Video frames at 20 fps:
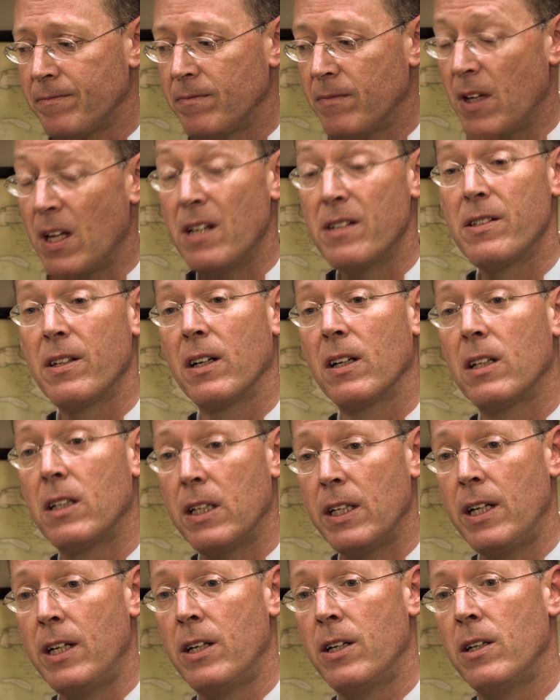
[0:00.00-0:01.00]
that isn't
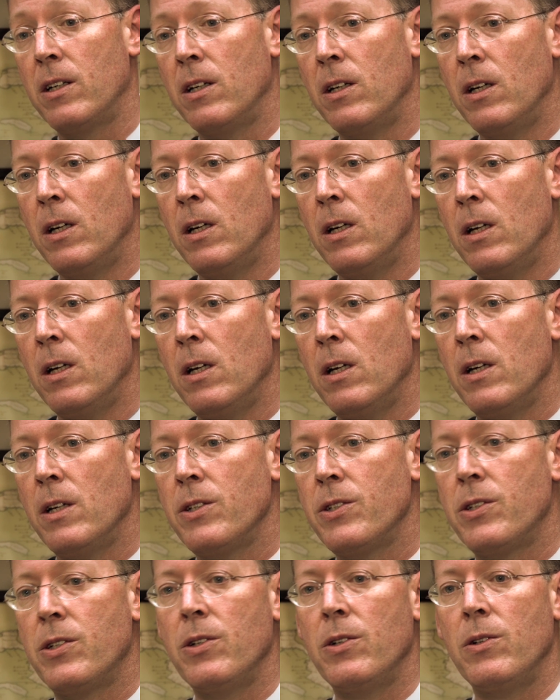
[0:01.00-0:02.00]
clear
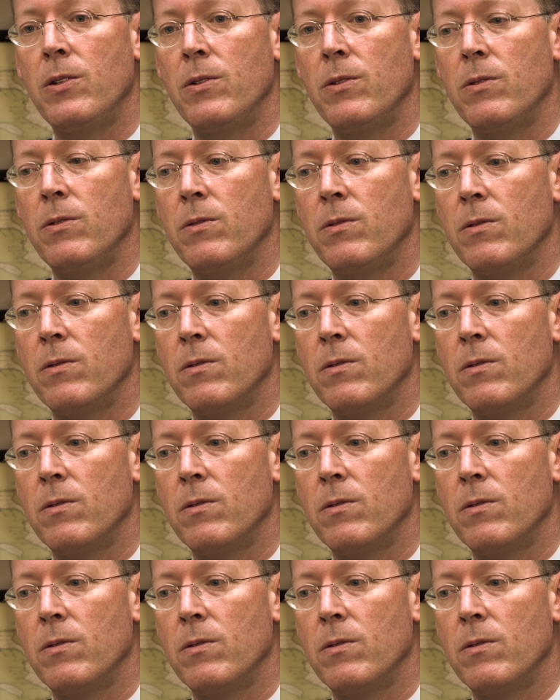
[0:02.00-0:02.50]
to